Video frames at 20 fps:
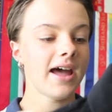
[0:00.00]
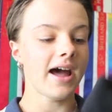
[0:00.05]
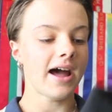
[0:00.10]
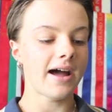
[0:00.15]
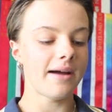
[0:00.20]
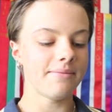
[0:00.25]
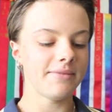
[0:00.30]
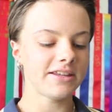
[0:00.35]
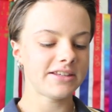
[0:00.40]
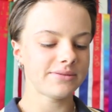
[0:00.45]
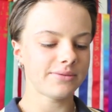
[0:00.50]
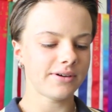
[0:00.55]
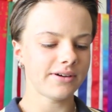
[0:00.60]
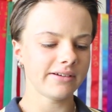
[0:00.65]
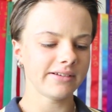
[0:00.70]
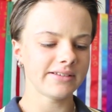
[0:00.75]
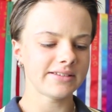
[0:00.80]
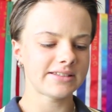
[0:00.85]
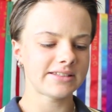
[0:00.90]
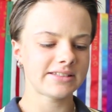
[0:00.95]
Um, this
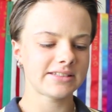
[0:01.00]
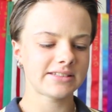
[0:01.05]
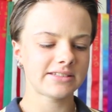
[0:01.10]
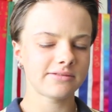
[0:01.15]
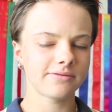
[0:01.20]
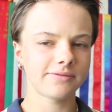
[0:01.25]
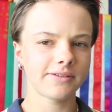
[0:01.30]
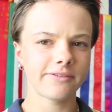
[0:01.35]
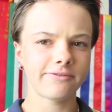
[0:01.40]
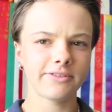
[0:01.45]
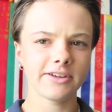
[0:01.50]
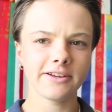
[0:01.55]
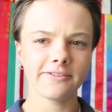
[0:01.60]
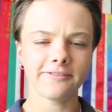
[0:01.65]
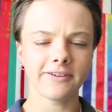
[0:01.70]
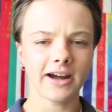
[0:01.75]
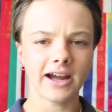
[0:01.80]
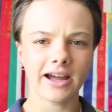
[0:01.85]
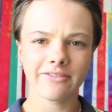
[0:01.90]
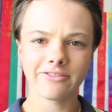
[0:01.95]
was
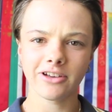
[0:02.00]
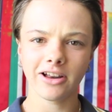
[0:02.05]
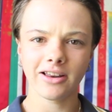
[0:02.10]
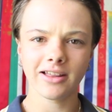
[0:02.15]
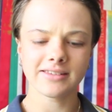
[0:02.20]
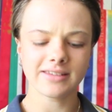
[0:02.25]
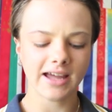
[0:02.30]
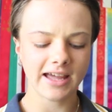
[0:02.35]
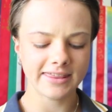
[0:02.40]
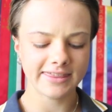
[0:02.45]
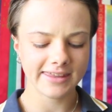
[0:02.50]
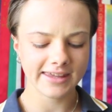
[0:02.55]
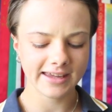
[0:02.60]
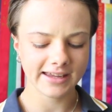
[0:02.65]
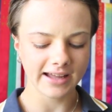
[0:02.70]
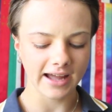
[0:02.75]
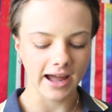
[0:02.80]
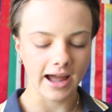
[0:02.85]
fifty-five dollars I think.